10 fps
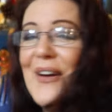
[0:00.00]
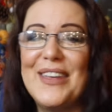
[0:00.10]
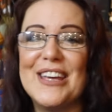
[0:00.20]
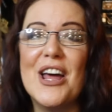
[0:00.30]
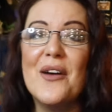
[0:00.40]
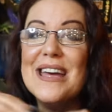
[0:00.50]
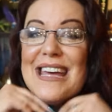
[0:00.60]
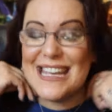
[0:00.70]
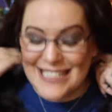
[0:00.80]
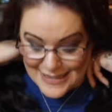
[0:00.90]
you know,
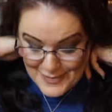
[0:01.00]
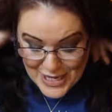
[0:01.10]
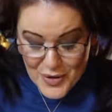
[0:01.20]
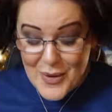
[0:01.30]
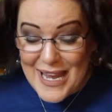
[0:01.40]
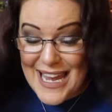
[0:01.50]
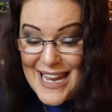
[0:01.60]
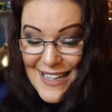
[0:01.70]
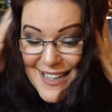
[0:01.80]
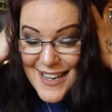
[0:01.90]
it is my
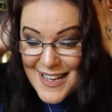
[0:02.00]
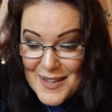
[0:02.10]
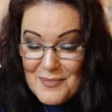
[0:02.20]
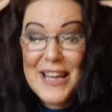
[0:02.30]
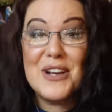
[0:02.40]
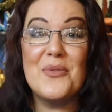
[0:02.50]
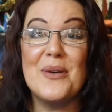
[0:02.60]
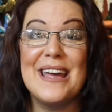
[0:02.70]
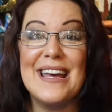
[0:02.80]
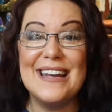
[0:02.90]
queen, my
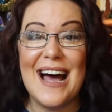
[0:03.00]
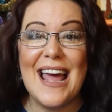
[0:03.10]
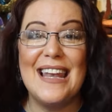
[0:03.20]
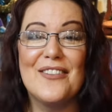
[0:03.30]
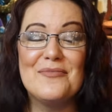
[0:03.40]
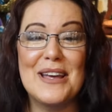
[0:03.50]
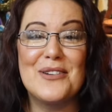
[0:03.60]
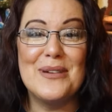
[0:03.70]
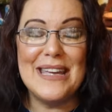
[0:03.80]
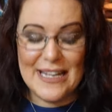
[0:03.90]
queen. I love my
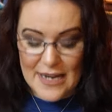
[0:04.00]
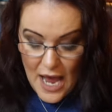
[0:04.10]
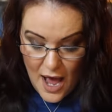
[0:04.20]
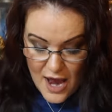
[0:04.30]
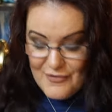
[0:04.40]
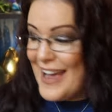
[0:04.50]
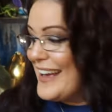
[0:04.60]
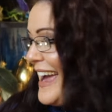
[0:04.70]
queen. Right,